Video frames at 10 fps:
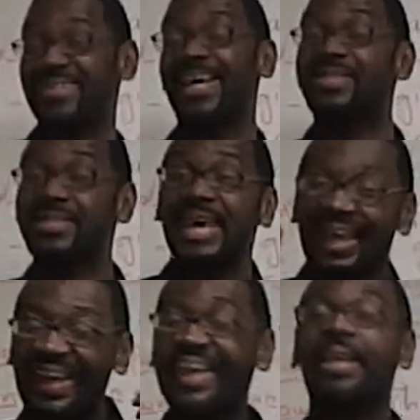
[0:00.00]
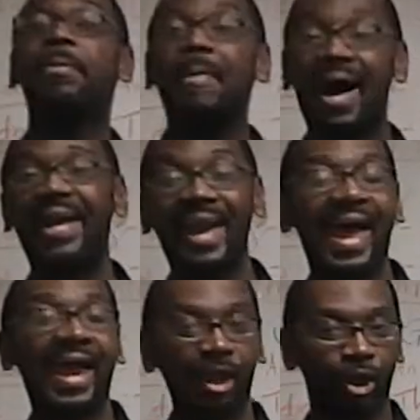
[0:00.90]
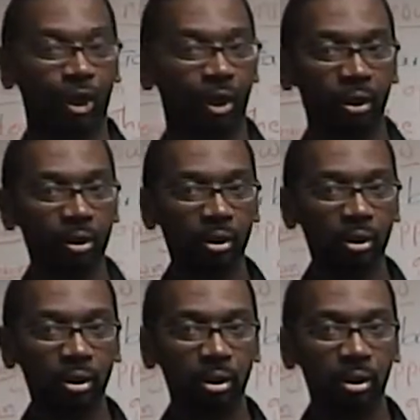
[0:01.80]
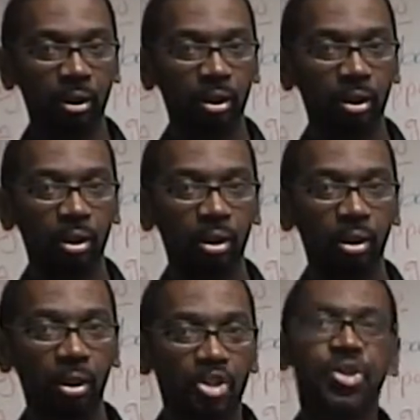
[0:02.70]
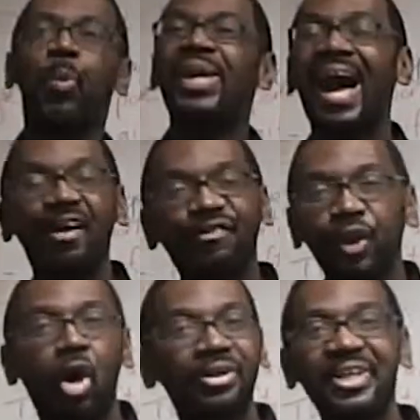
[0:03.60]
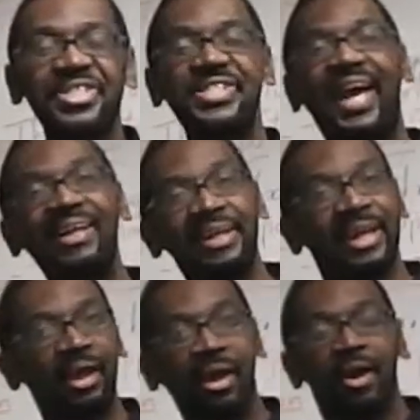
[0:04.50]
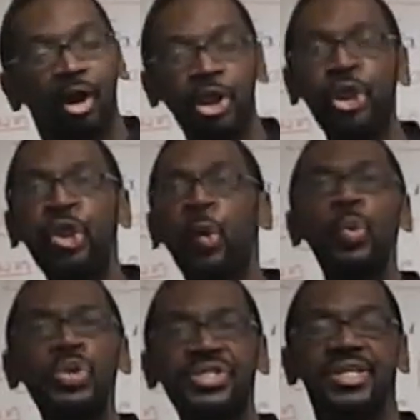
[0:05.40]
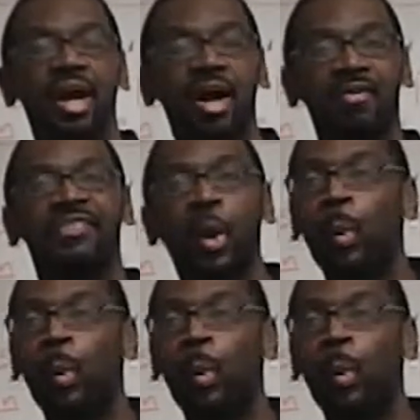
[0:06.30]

tense, in my anger. So we have to understand the use of the